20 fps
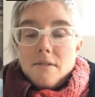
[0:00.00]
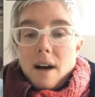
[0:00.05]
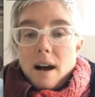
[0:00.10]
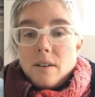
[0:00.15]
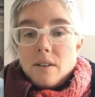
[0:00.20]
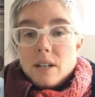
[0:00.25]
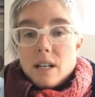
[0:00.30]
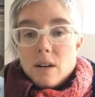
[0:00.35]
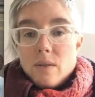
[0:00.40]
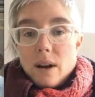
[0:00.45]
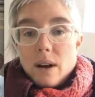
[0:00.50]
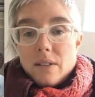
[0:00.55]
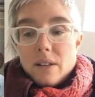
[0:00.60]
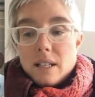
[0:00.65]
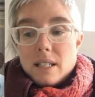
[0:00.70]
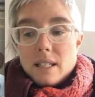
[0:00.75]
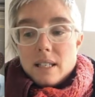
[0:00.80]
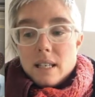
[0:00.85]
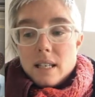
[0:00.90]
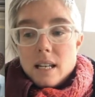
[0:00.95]
faculty around the
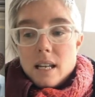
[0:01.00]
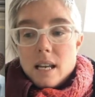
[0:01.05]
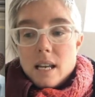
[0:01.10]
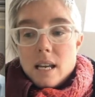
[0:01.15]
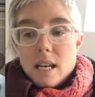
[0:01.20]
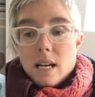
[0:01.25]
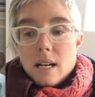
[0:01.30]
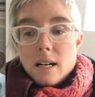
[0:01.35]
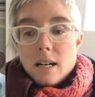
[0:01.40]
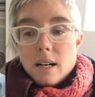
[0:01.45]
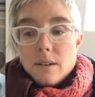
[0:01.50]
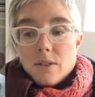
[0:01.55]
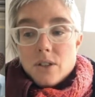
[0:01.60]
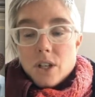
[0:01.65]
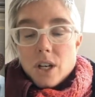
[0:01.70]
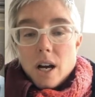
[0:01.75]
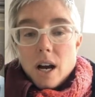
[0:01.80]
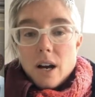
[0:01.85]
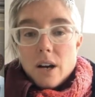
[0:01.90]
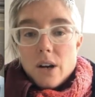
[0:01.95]
city of
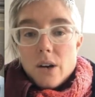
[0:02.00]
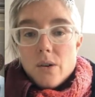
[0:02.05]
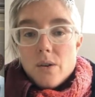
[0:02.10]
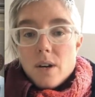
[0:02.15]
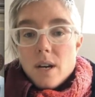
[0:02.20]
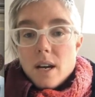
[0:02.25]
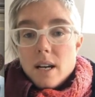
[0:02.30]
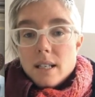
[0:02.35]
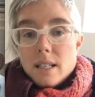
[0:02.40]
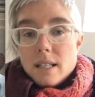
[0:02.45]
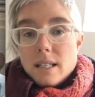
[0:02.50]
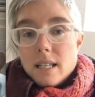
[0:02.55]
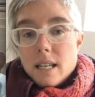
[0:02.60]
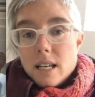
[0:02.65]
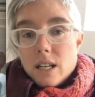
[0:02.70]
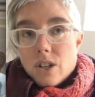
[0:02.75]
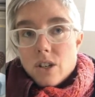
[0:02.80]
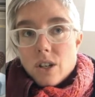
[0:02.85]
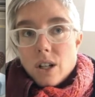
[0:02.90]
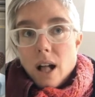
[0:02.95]
Chicago to
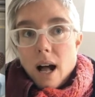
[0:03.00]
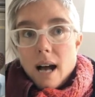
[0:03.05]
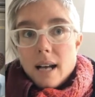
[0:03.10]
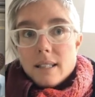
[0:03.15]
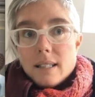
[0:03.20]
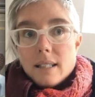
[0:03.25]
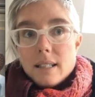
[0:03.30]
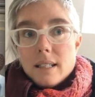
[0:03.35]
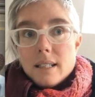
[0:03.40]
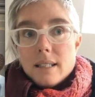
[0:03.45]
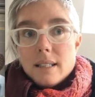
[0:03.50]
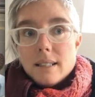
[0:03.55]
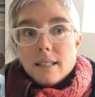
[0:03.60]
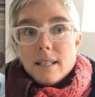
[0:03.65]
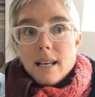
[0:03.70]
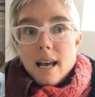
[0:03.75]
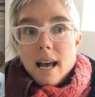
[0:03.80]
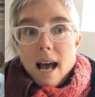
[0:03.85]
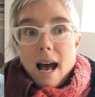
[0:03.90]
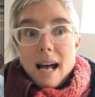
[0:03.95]
teach
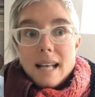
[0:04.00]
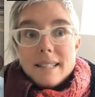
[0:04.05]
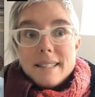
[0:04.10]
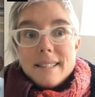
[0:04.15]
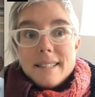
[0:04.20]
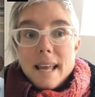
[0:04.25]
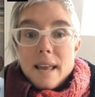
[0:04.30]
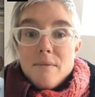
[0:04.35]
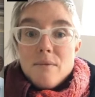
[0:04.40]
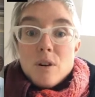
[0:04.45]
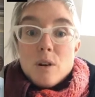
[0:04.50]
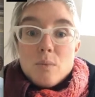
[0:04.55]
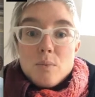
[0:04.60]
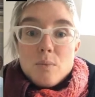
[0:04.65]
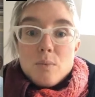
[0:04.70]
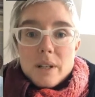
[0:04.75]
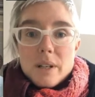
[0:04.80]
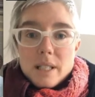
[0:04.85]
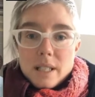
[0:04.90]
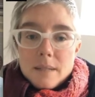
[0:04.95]
classes at Stateville
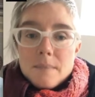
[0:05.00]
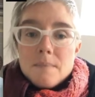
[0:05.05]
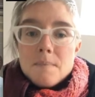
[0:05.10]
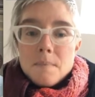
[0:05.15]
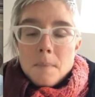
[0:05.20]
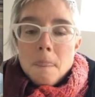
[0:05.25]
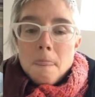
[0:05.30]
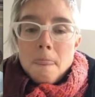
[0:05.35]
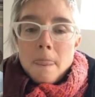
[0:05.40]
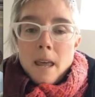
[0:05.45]
Prison,